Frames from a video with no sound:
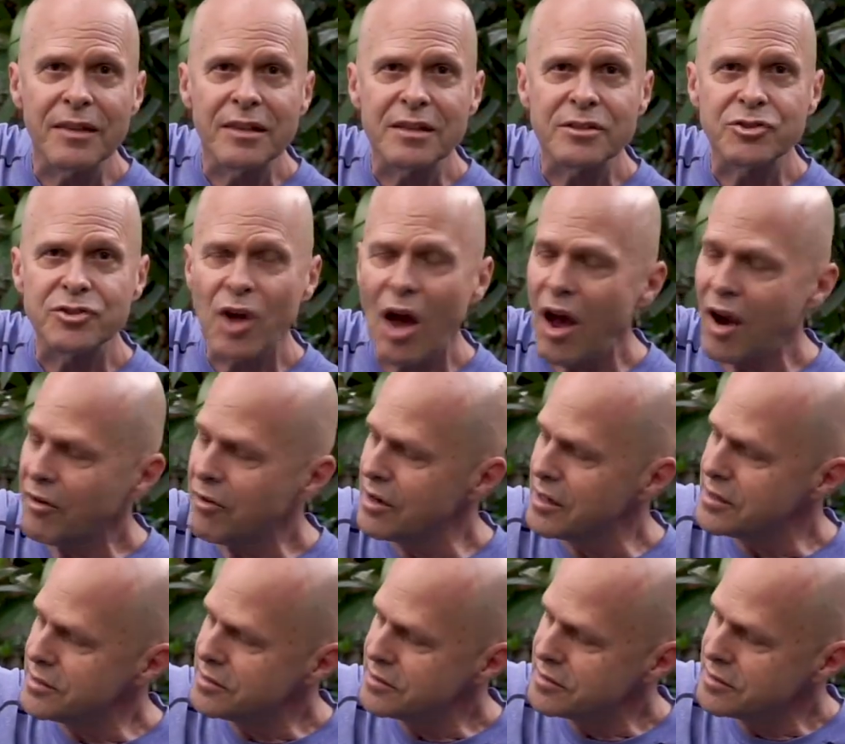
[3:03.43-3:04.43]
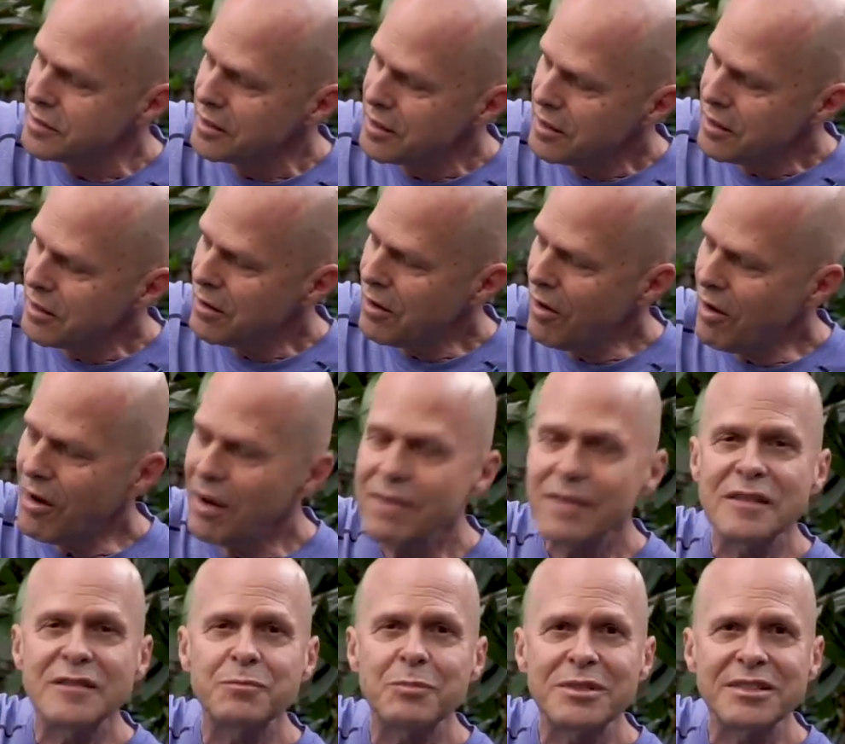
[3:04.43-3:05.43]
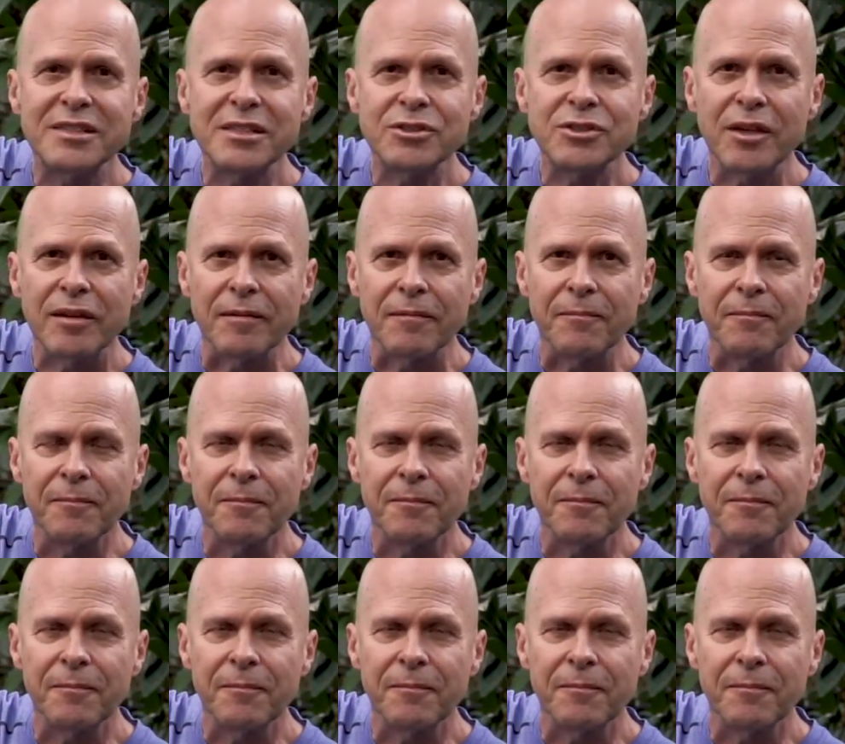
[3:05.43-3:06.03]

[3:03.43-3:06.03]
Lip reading: the chakras are in this position.